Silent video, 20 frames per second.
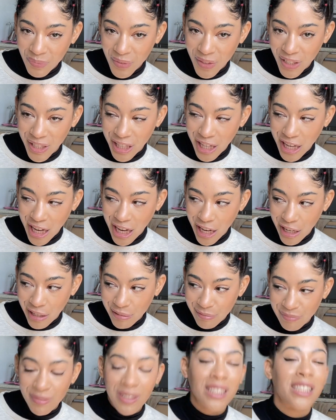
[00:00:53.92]
yeah.
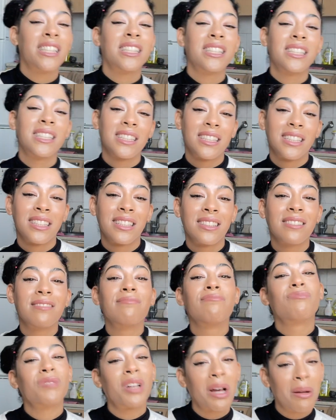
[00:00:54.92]

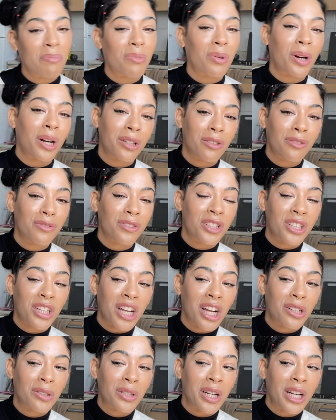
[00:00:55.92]
I'm proud of this
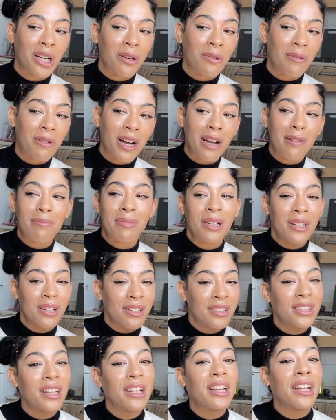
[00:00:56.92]
country anyway,
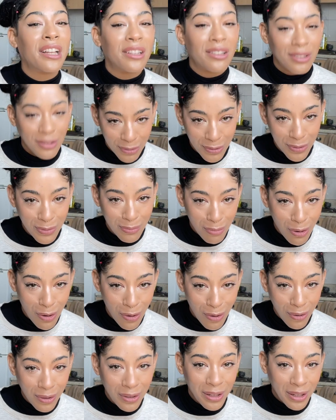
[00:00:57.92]
because it is so
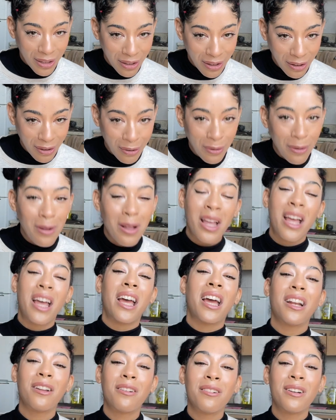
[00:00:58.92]
small, you know.
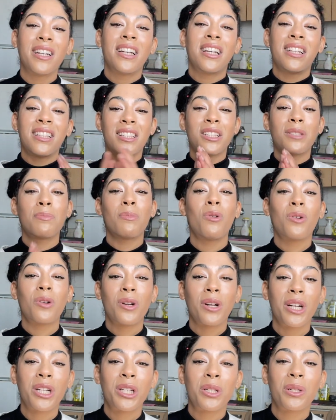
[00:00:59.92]
Anyway, it's a small
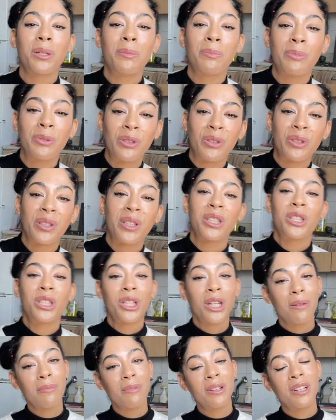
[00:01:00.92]
country between
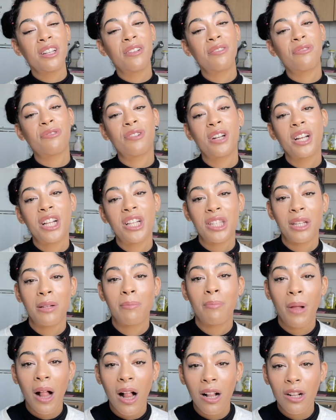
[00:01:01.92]
Germany, France and
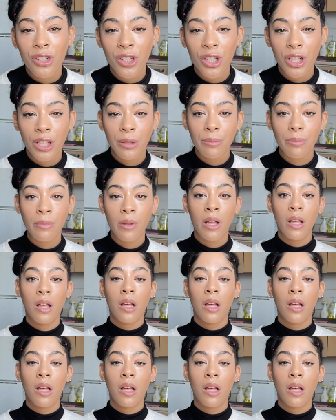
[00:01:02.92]
Belgium.